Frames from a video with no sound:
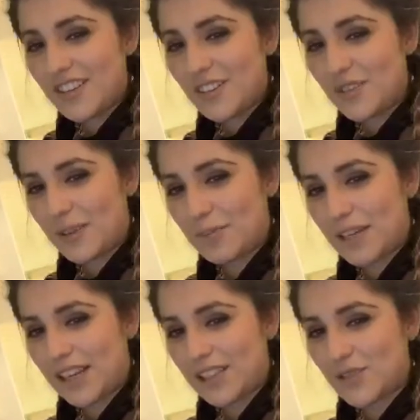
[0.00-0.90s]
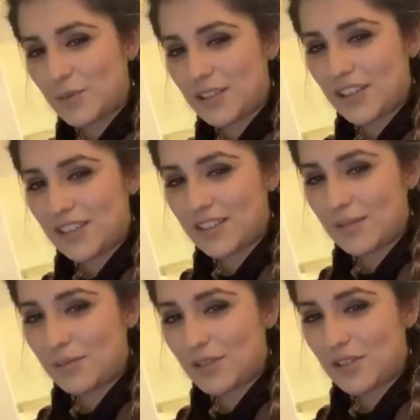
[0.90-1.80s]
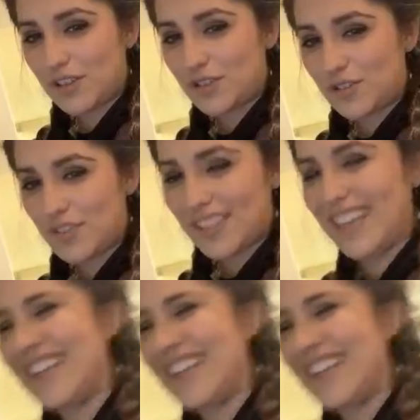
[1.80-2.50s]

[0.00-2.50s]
You need bananas for potassium, but Trader Joe's is